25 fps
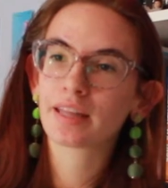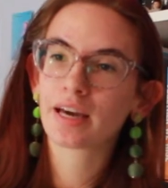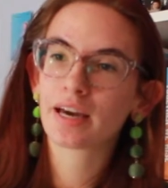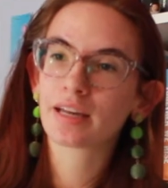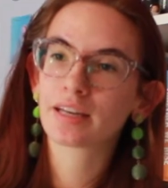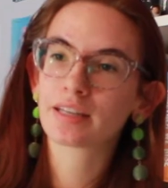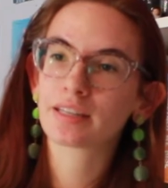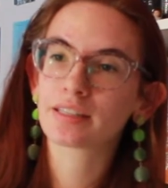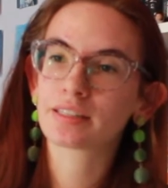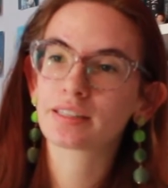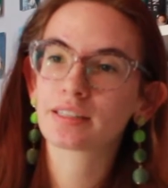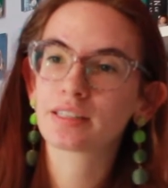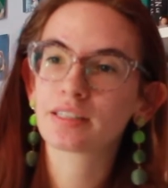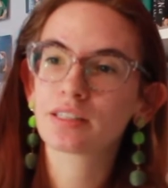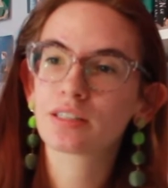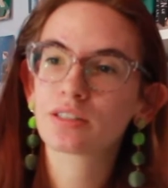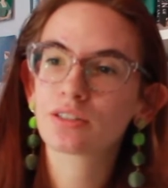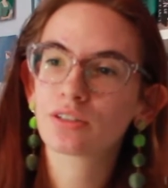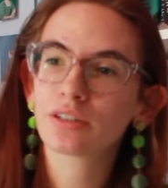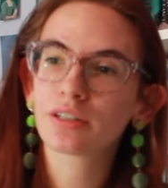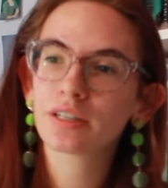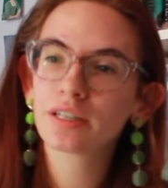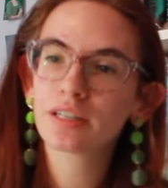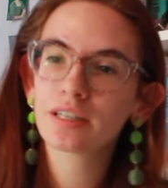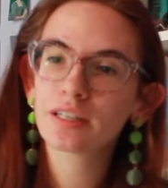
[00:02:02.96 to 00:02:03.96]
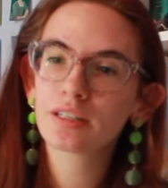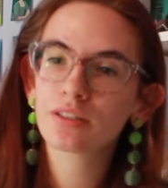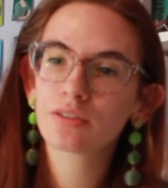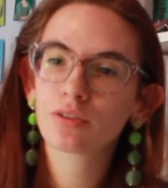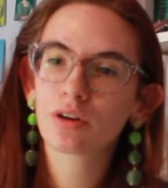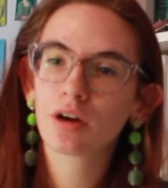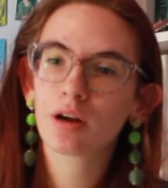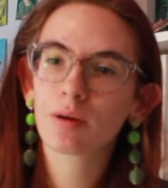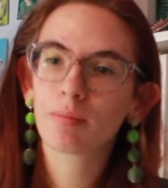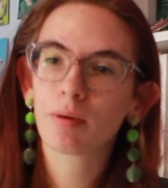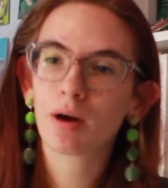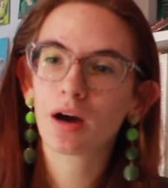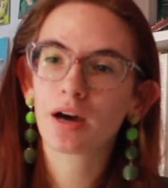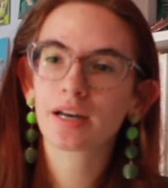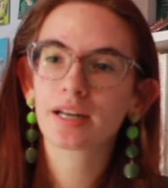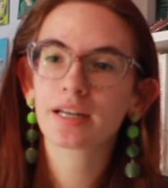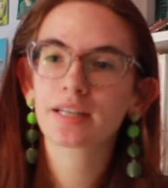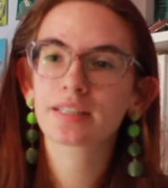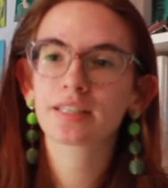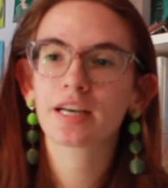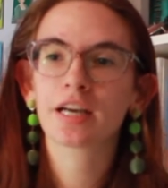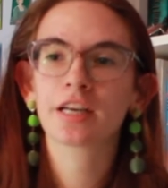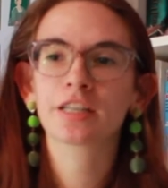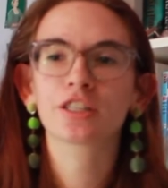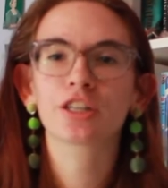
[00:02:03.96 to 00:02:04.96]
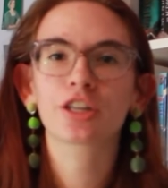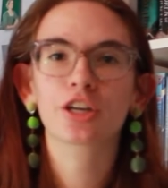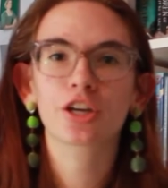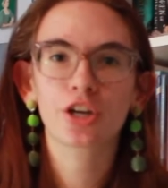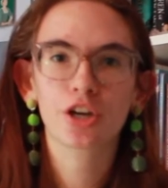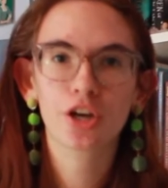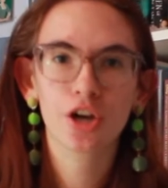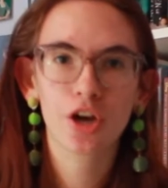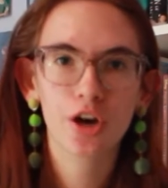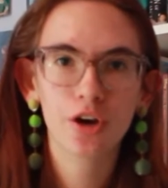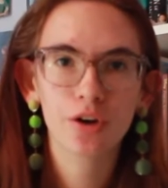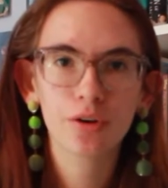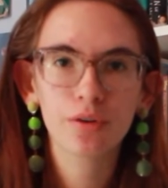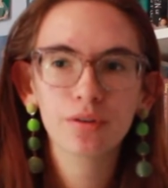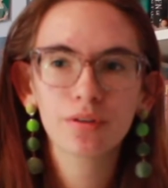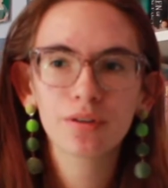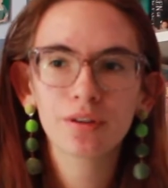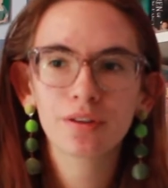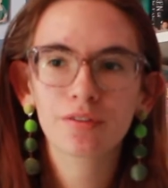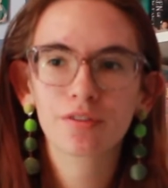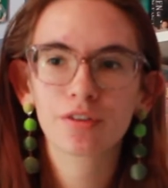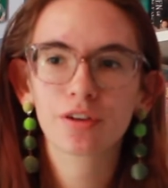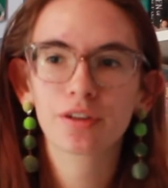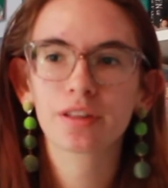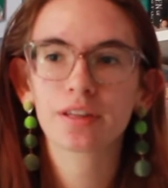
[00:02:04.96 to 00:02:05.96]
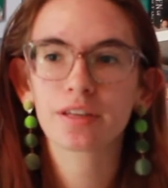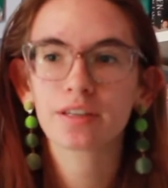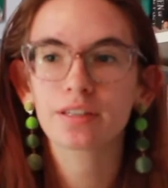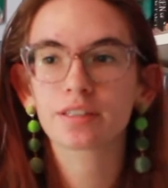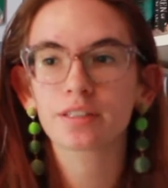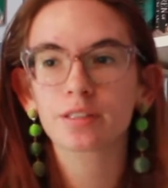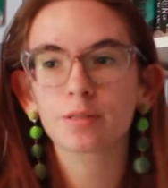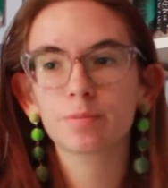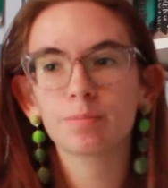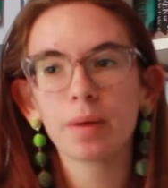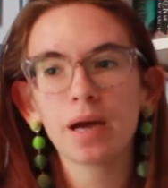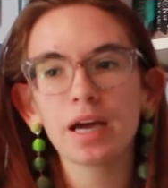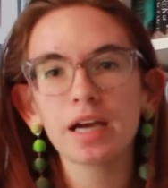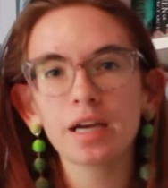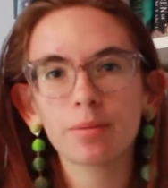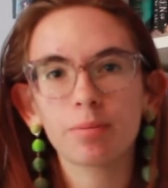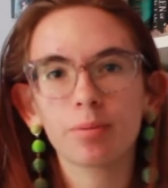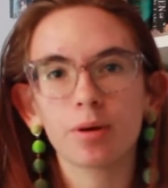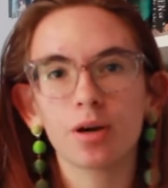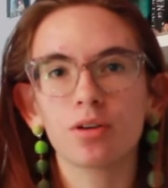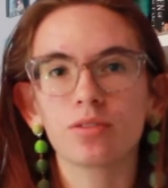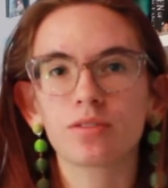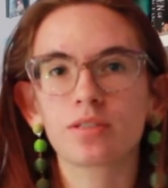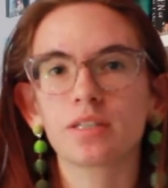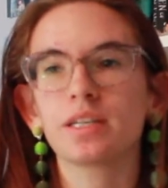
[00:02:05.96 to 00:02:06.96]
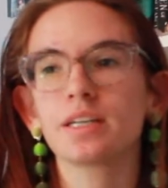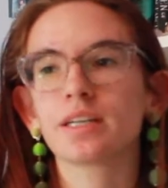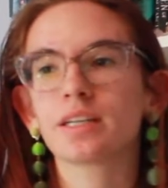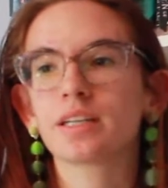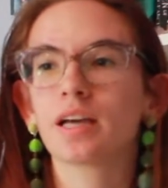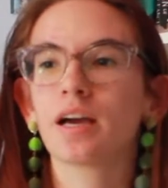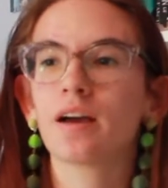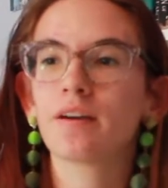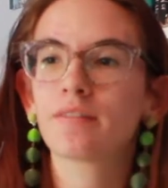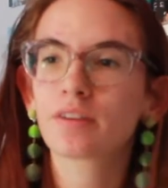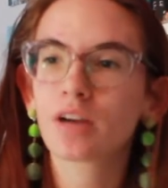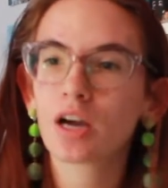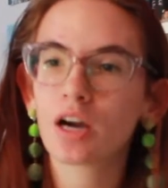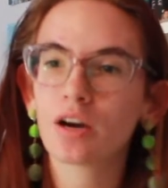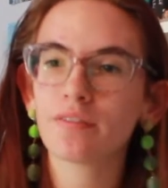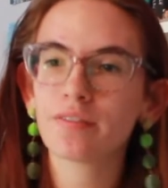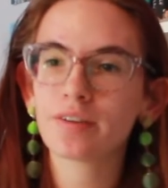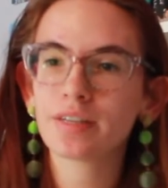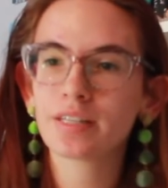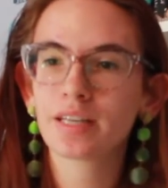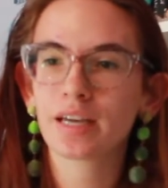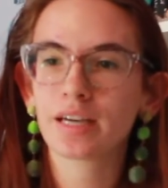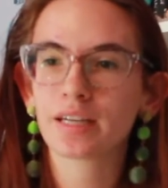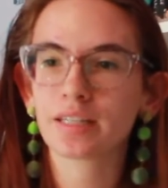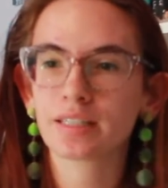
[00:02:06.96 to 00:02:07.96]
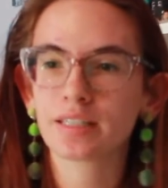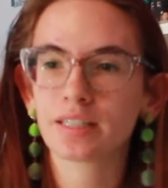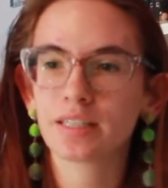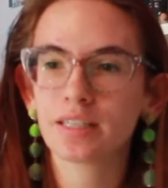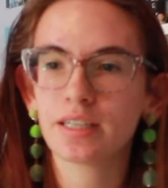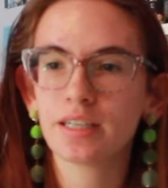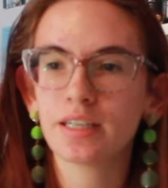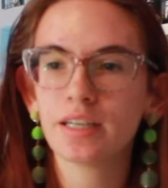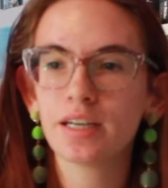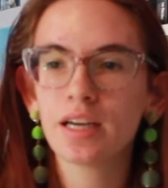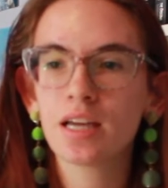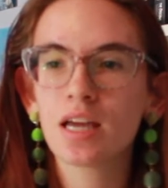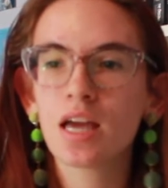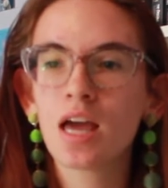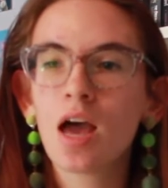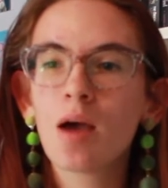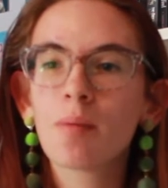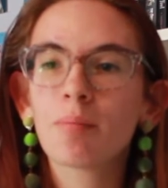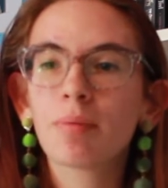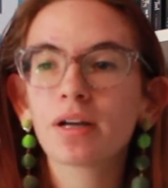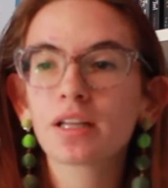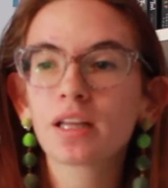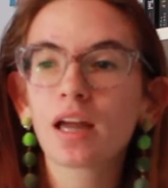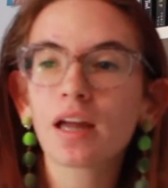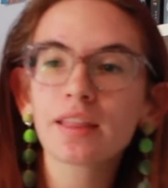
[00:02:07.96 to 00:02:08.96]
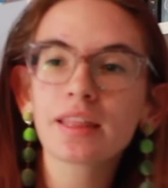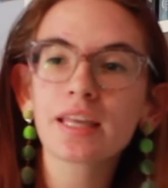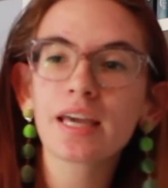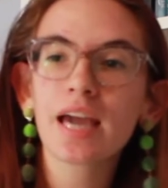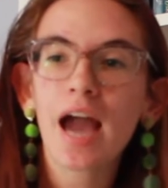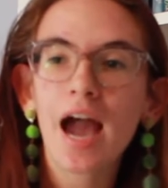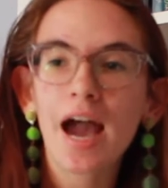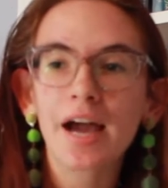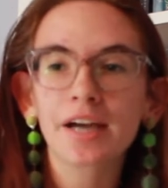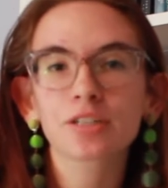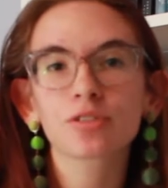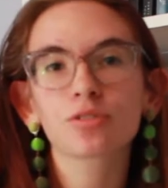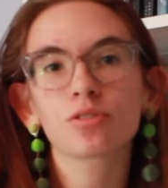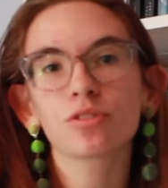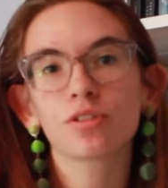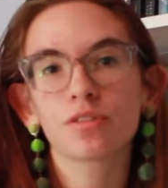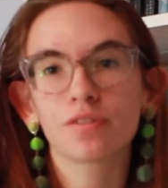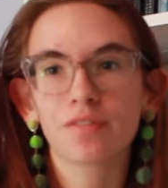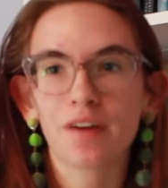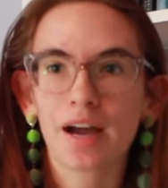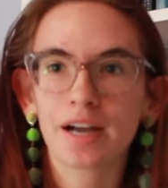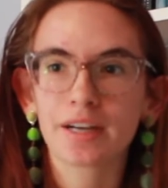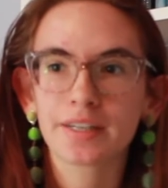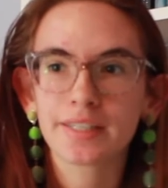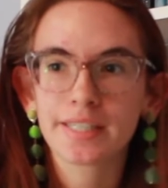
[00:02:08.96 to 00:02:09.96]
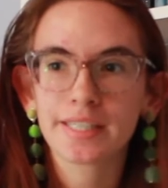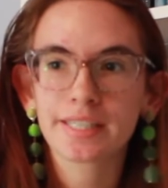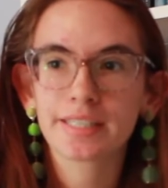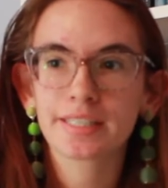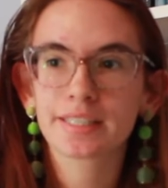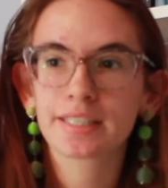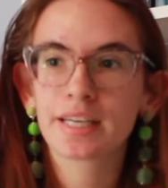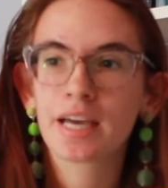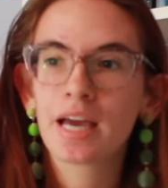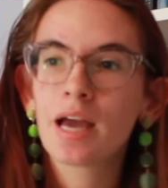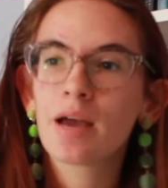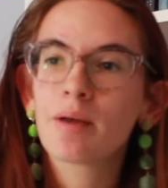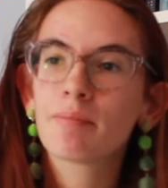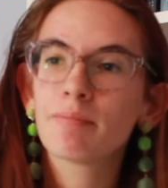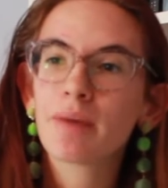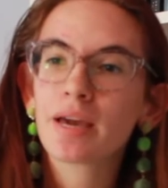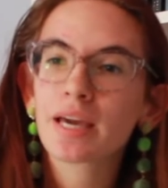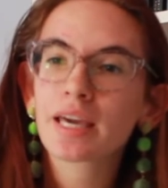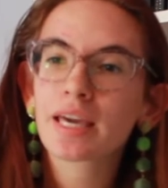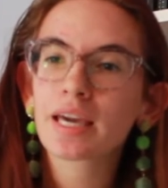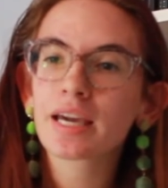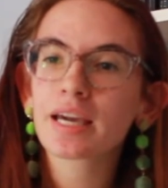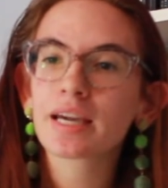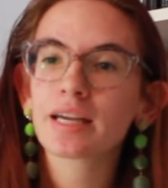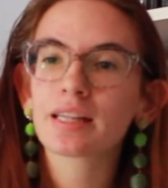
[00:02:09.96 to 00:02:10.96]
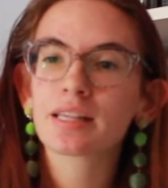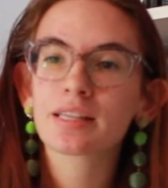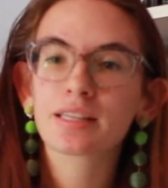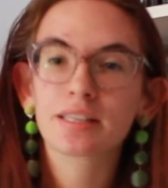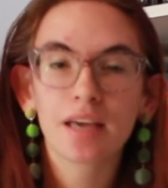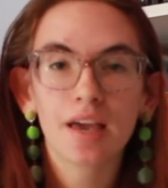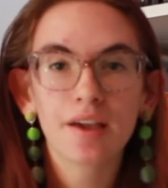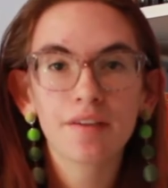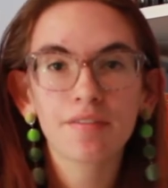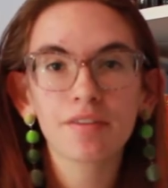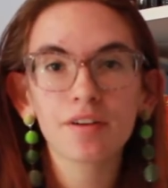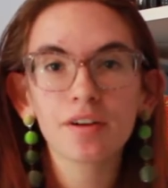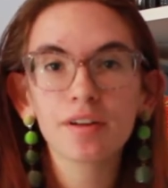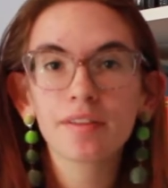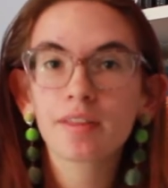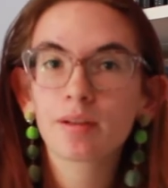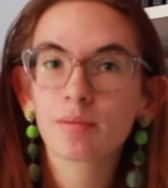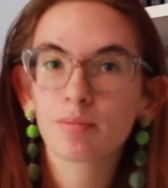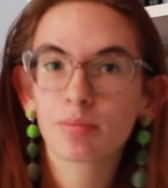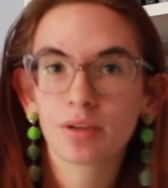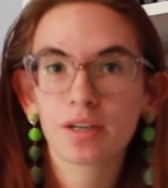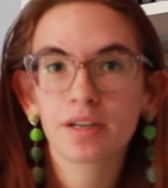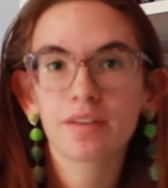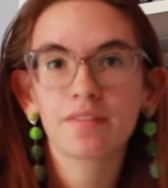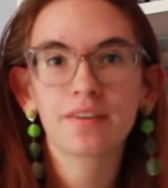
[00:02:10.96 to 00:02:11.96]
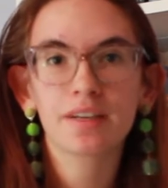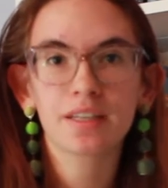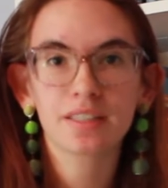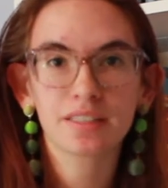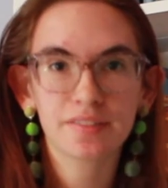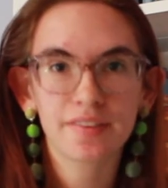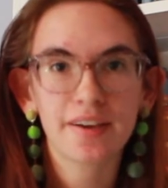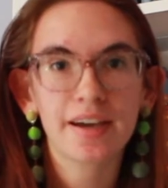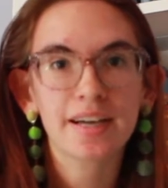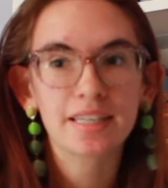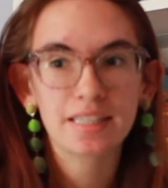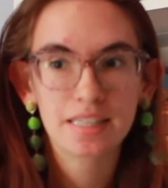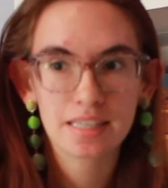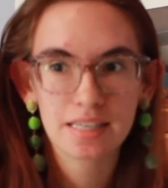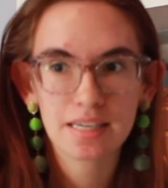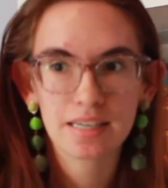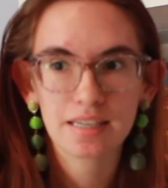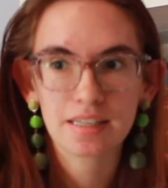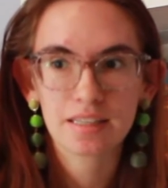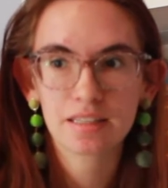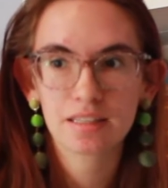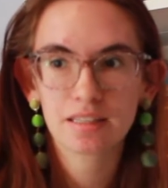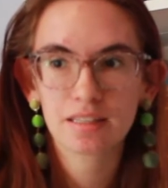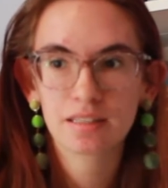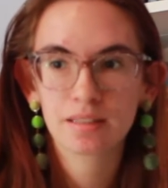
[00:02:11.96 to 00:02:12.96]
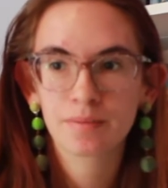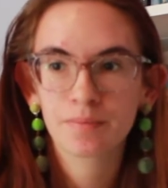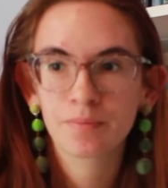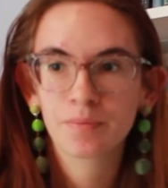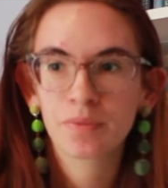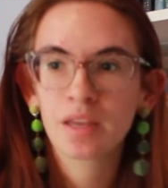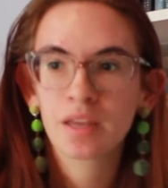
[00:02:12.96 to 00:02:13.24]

that is inserted into our bodies has the code for the spike protein of COVID-19, but not the actual virus, making it safer than previous vaccines.